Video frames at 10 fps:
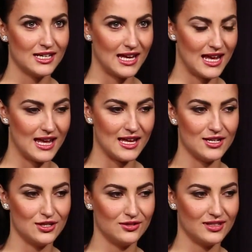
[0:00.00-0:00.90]

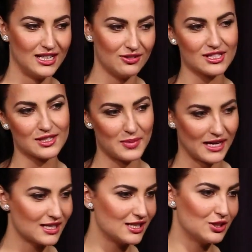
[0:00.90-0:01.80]
and
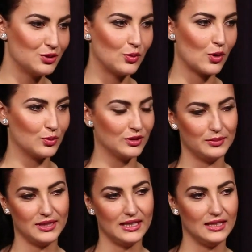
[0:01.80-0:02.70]
irrespective what will
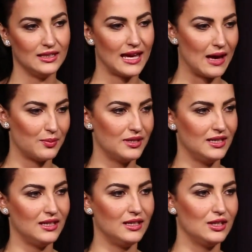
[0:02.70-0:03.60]
be
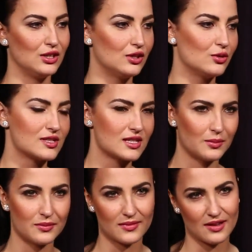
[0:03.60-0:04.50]
happening, you know,
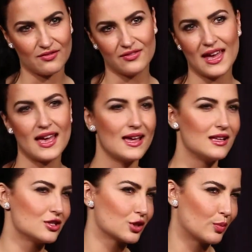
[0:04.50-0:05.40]
some
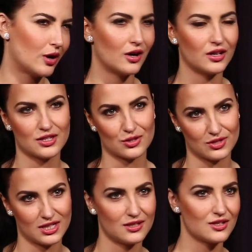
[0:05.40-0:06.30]
events or parties or
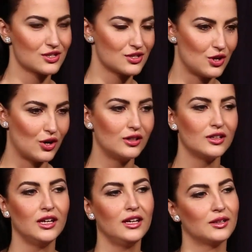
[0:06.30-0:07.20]
dinners and all,
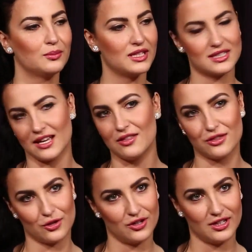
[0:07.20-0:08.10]
by
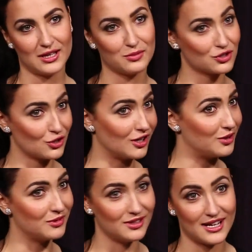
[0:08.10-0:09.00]
10.30 i'm
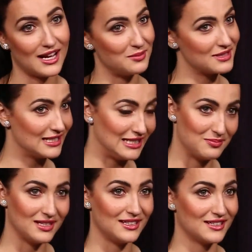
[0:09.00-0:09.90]
sorry but i'm
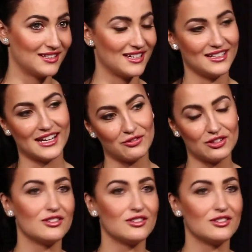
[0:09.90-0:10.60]
sleeping and i will